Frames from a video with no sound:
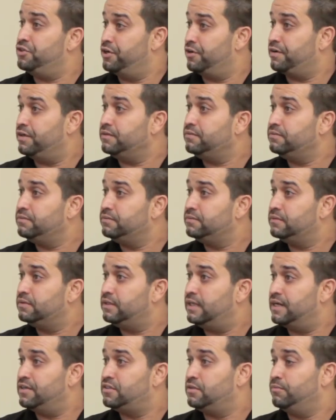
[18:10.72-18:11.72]
is urine.
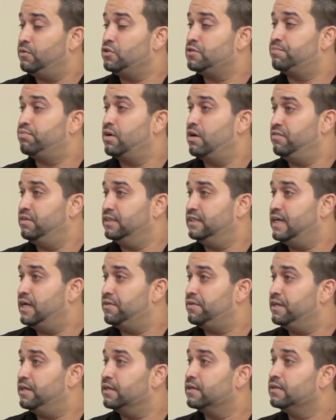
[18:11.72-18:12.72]
That is the most prevalent
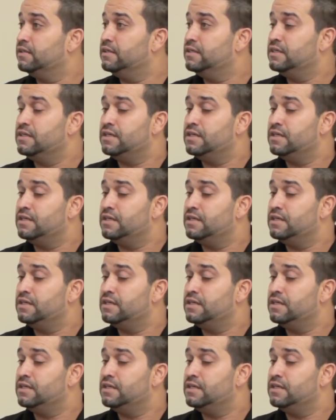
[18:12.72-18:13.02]
out there.